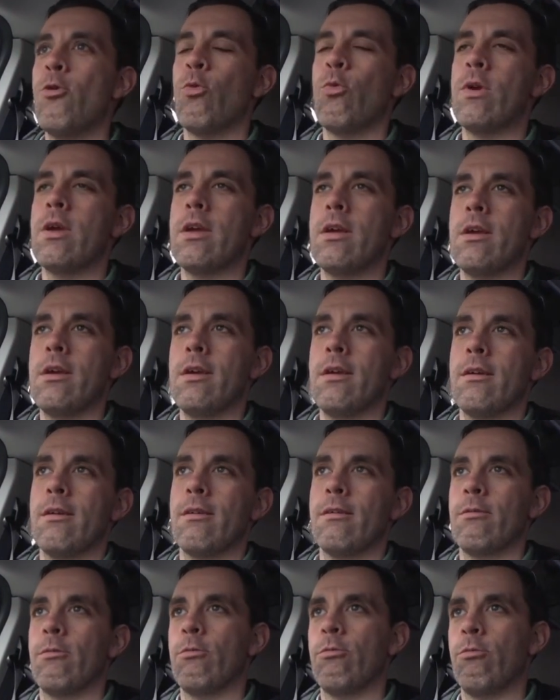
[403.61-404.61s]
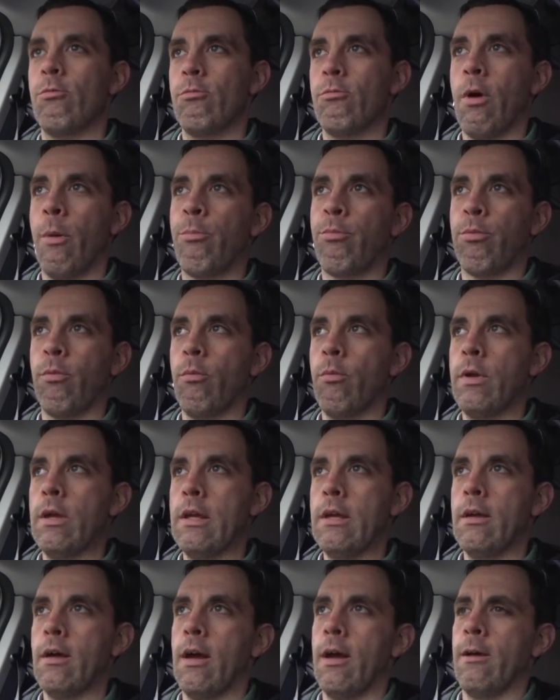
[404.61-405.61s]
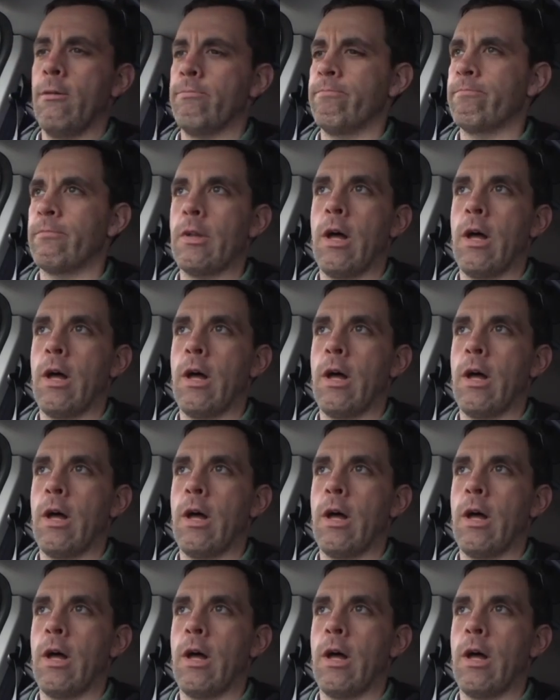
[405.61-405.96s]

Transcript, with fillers: We we um,